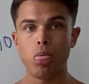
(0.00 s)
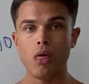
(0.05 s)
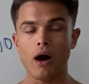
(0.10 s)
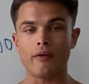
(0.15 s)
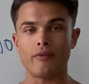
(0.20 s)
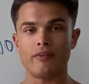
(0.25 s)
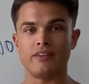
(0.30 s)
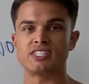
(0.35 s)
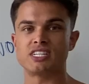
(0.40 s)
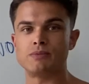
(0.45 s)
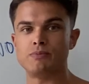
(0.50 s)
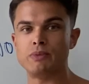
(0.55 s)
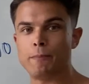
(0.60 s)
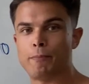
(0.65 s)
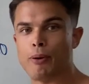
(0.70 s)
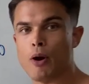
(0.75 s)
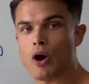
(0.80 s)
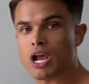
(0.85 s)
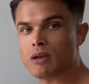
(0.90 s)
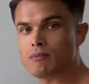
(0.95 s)
this is me
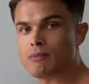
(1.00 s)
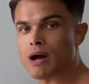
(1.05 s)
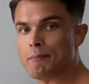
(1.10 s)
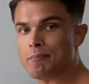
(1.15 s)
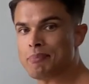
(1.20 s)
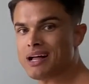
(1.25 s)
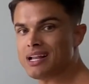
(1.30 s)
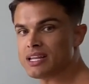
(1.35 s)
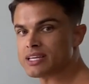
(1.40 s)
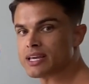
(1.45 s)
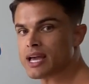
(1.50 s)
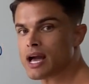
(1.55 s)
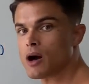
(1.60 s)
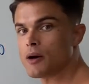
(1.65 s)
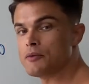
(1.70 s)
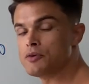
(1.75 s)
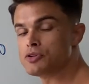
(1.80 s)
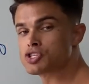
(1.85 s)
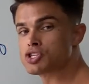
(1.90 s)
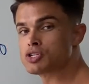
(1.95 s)
poking my belly out.
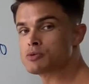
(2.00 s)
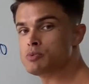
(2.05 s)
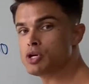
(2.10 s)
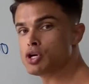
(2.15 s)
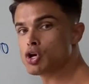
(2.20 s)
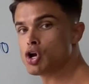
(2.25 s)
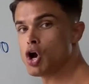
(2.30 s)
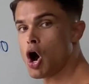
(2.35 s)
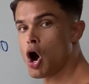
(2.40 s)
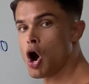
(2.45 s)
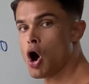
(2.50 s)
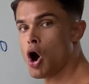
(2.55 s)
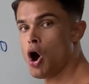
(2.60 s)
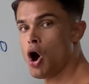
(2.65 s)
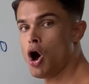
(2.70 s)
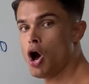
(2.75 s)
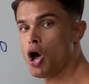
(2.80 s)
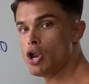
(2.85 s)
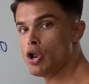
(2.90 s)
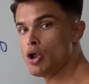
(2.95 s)
This is me,
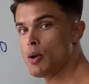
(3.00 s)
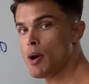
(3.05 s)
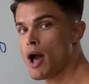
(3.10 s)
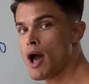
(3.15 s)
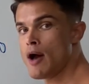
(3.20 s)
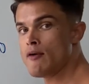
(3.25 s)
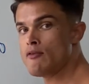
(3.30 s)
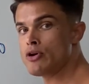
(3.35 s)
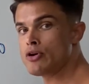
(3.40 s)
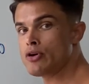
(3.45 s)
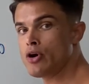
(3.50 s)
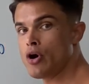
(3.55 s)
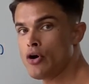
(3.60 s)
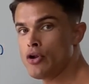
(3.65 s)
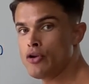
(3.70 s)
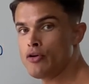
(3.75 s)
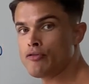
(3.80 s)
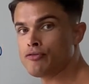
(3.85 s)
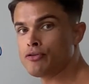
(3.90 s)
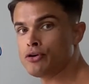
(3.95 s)
I'm having all
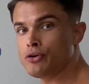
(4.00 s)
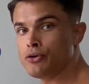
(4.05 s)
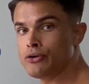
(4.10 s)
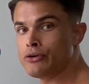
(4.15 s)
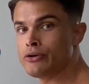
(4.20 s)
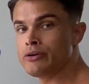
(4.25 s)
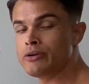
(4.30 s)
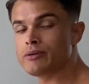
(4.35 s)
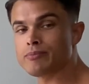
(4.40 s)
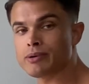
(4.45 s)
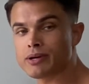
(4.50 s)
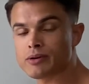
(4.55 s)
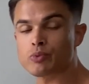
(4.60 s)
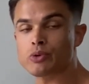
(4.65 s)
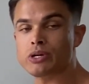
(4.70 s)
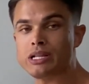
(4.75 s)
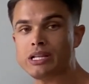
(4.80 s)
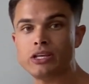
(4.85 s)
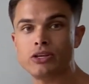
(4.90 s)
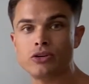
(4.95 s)
the food. But
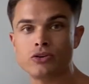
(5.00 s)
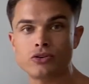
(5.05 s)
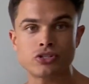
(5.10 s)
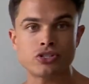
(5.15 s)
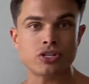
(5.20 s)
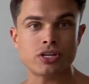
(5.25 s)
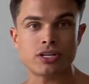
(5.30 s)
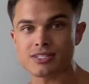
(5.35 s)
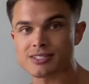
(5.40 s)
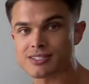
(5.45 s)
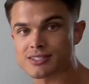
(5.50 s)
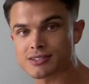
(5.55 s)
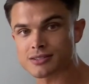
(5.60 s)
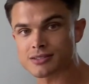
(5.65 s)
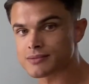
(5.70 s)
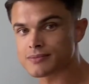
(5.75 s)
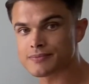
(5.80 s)
really, you're just